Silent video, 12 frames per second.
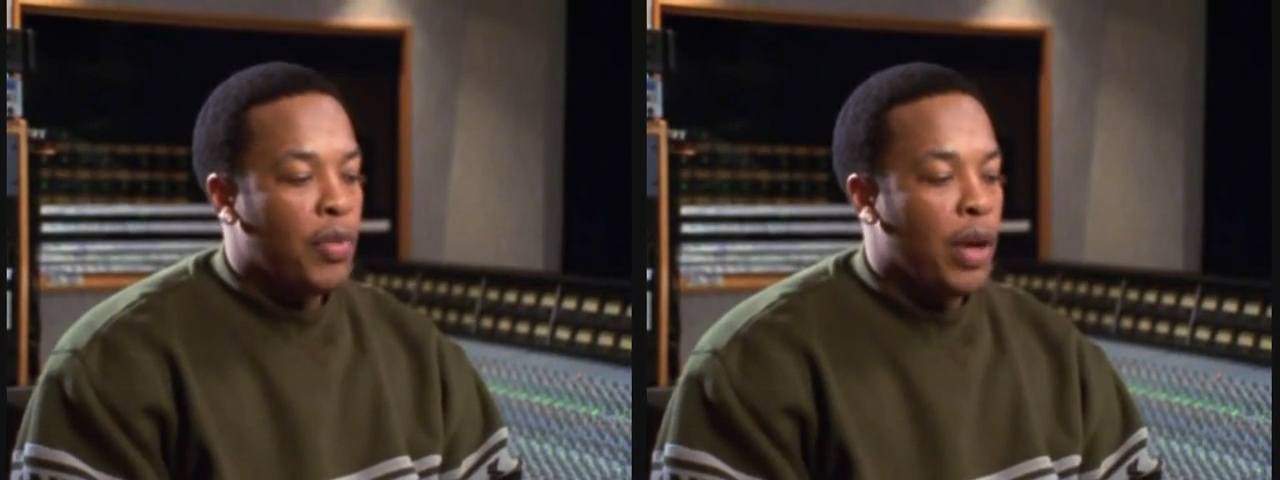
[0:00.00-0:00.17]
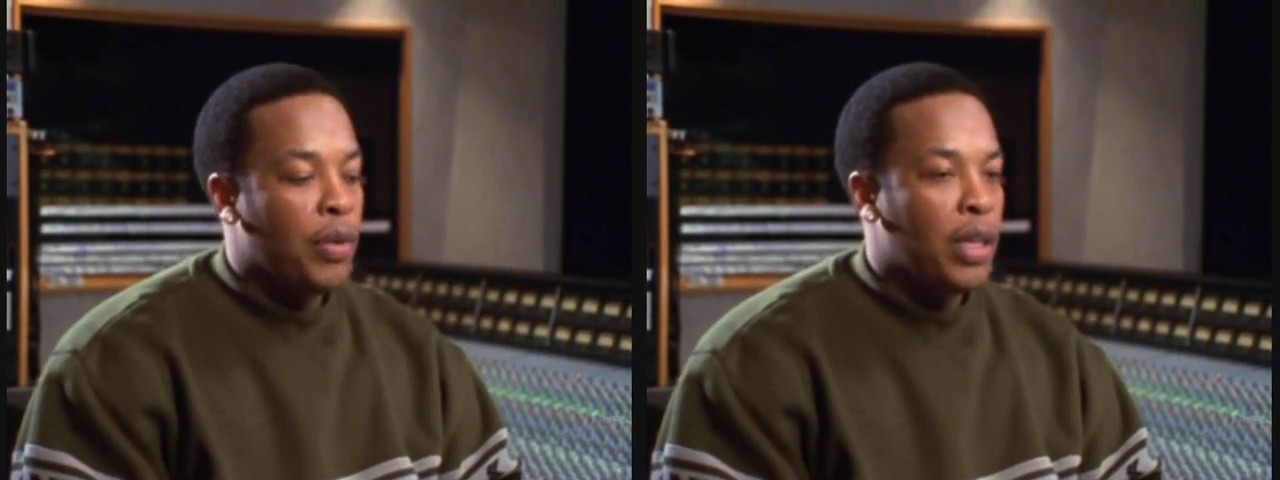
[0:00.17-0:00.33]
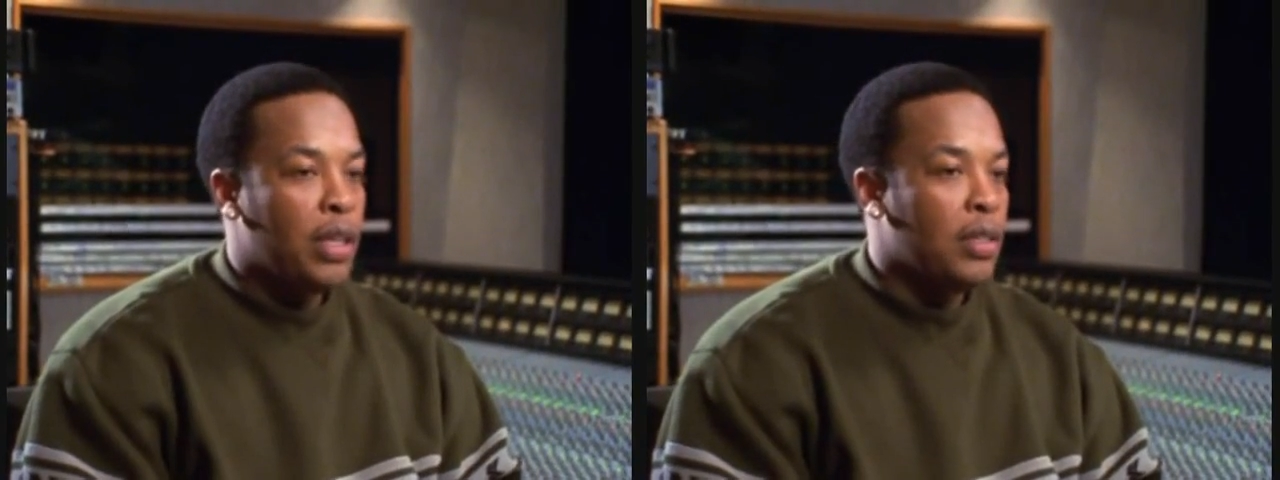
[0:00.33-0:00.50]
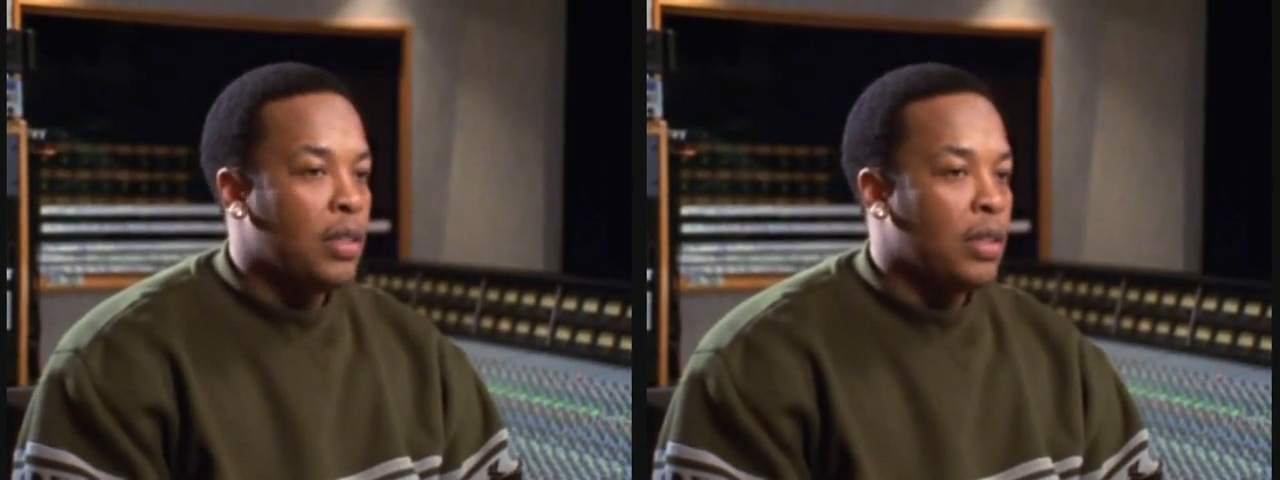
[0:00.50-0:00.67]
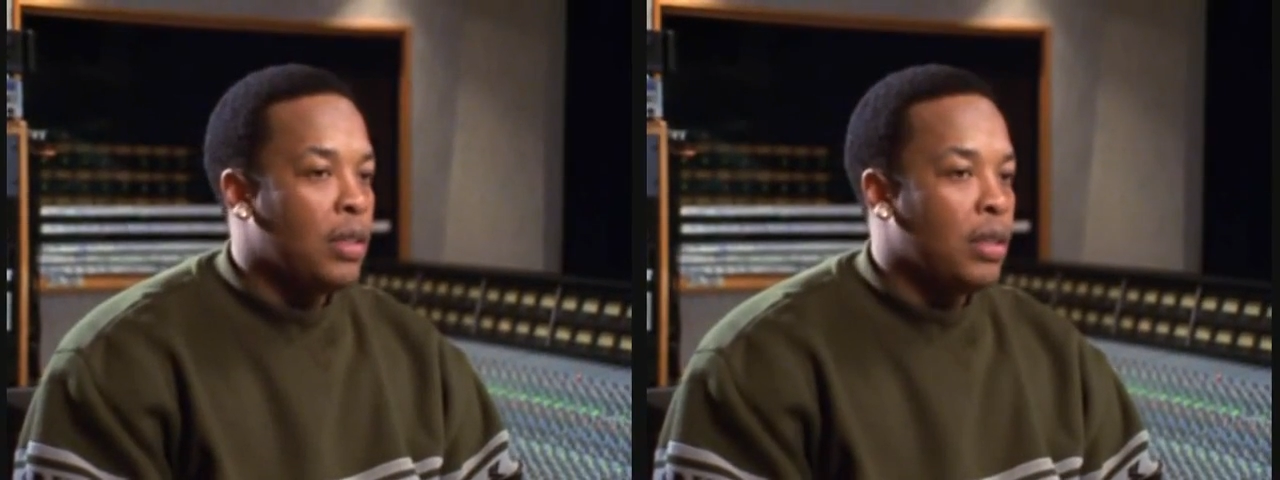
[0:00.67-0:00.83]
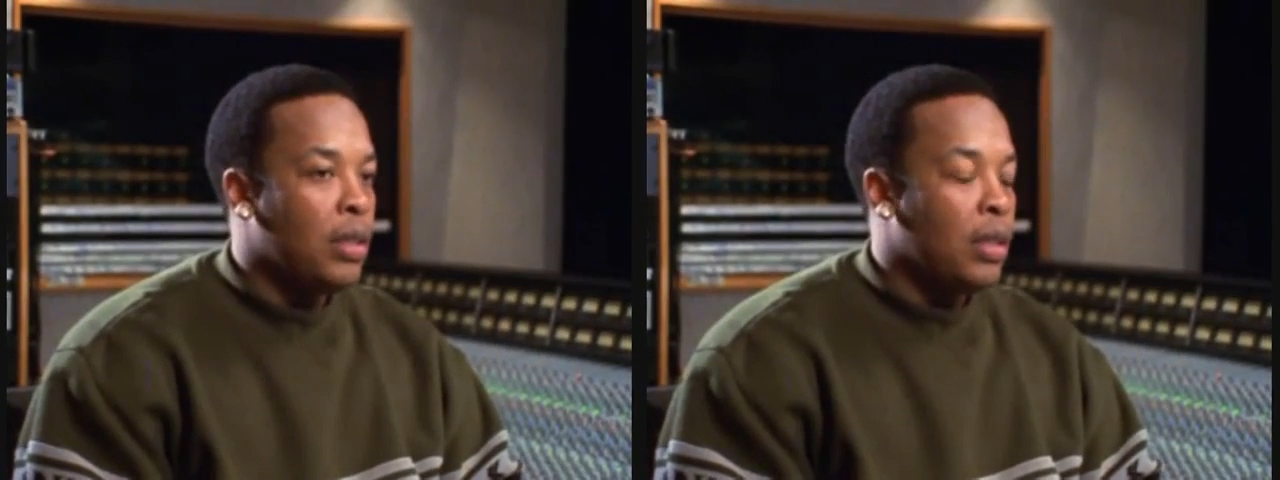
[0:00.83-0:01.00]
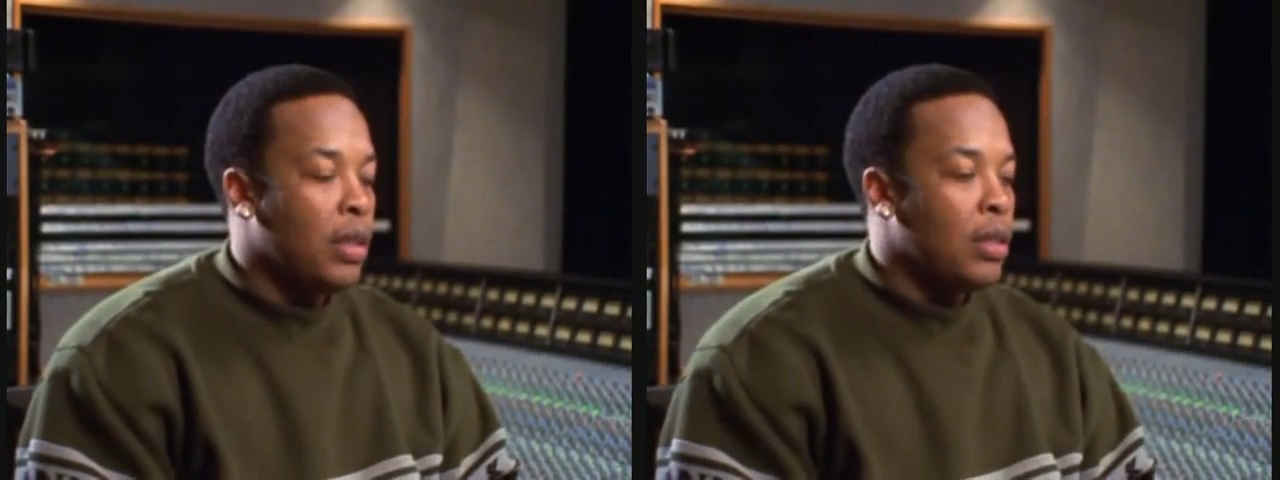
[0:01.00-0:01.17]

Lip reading: very easy